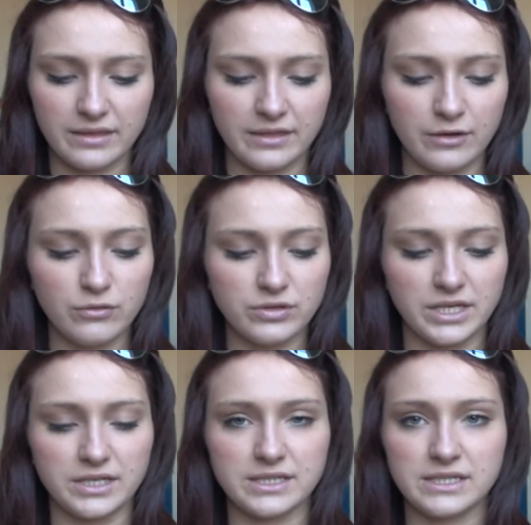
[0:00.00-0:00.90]
the
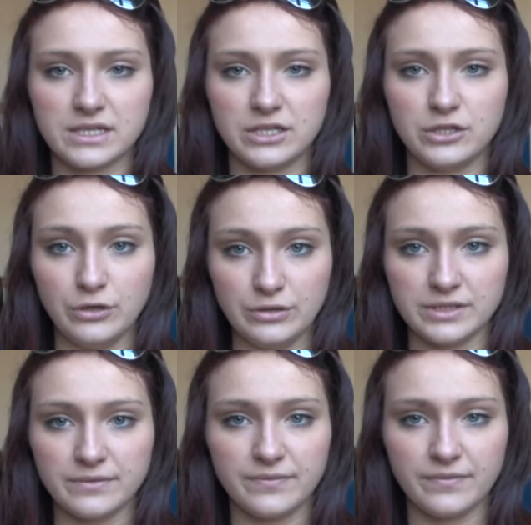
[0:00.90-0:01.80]
audiences can use
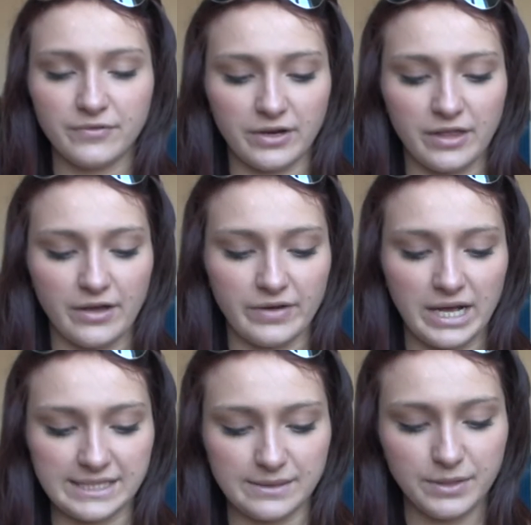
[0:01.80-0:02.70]
the front cover
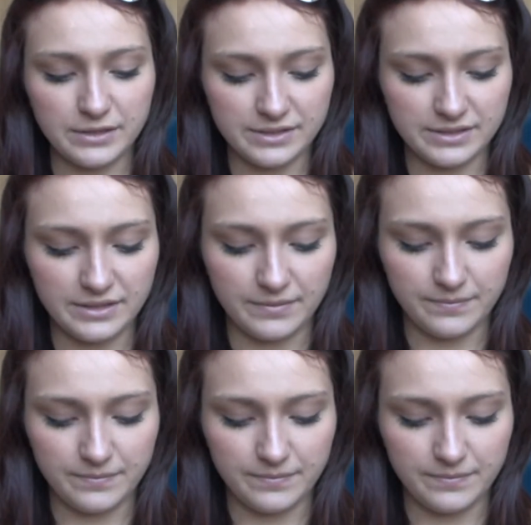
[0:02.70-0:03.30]
as a poster.